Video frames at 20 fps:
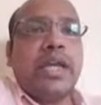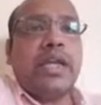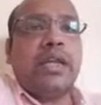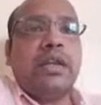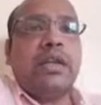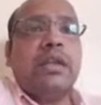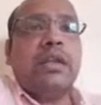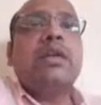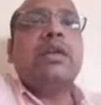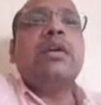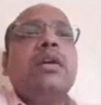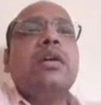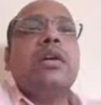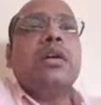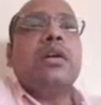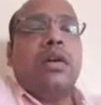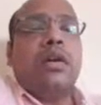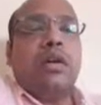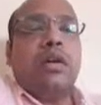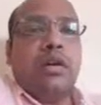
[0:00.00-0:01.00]
again
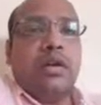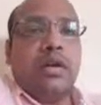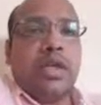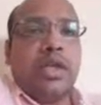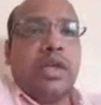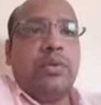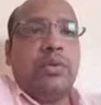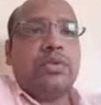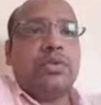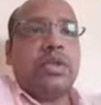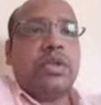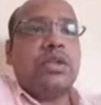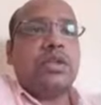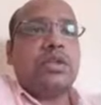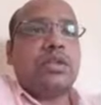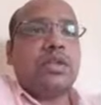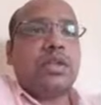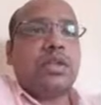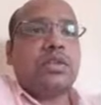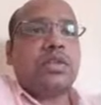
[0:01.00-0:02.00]
gives
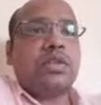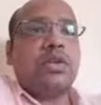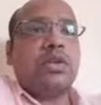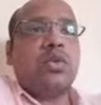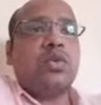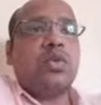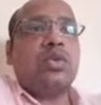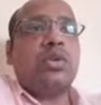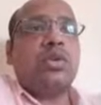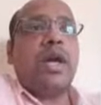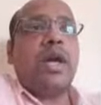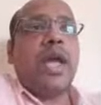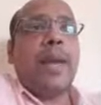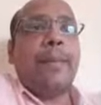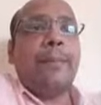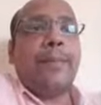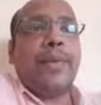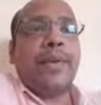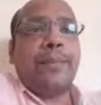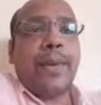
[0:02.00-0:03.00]
instruction to the
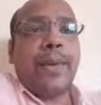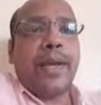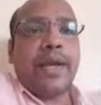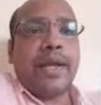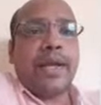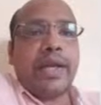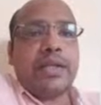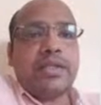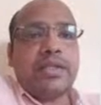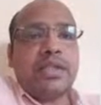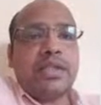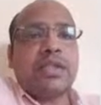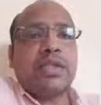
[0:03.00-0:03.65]
amplifier and